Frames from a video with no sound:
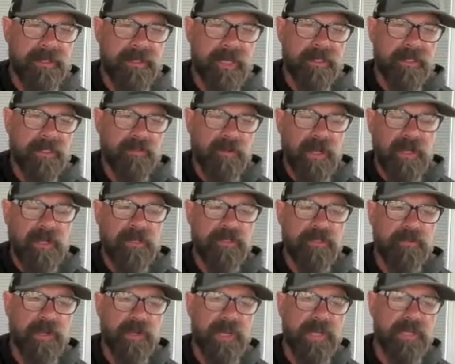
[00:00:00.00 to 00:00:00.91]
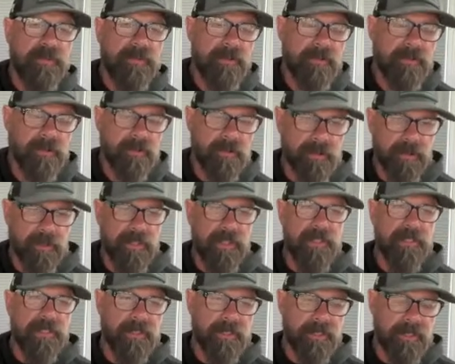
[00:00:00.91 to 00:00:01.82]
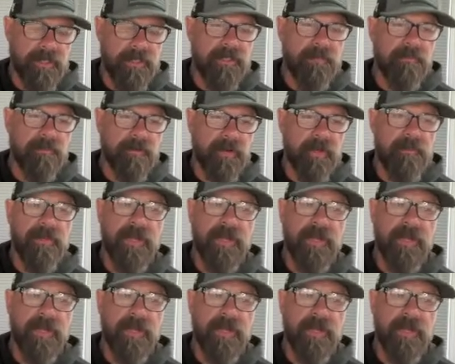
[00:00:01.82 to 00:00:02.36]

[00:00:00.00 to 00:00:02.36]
I try to train early in the morning,